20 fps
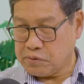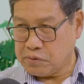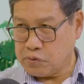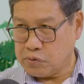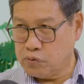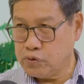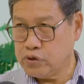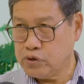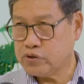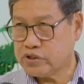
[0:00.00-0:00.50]

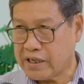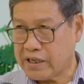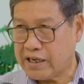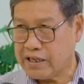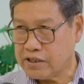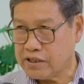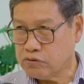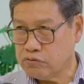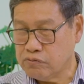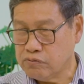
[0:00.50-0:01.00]
who you're
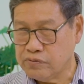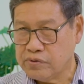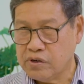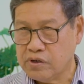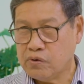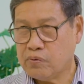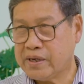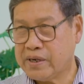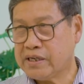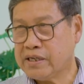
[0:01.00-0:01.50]
selling to,
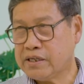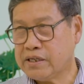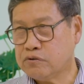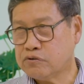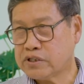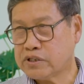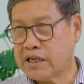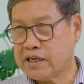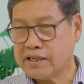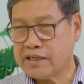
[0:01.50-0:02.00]
whether you're
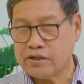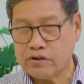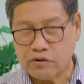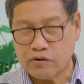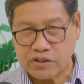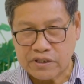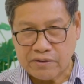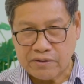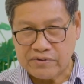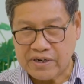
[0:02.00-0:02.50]
selling
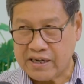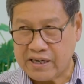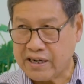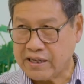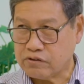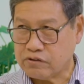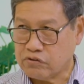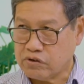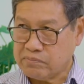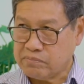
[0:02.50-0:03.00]
yourself
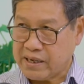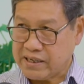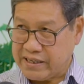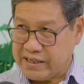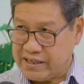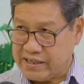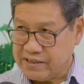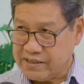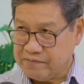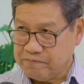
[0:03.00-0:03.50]
direct to the
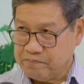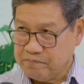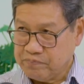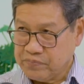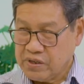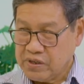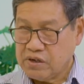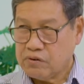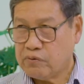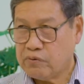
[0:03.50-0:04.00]
market,
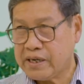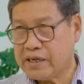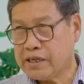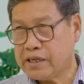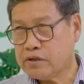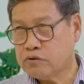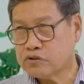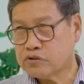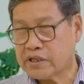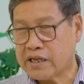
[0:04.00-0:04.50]
whether
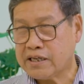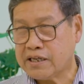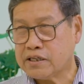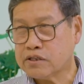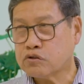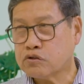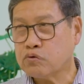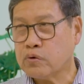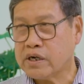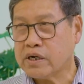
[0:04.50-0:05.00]
you're selling
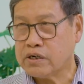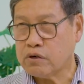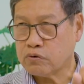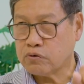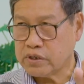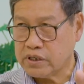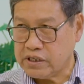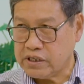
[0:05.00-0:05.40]
through a local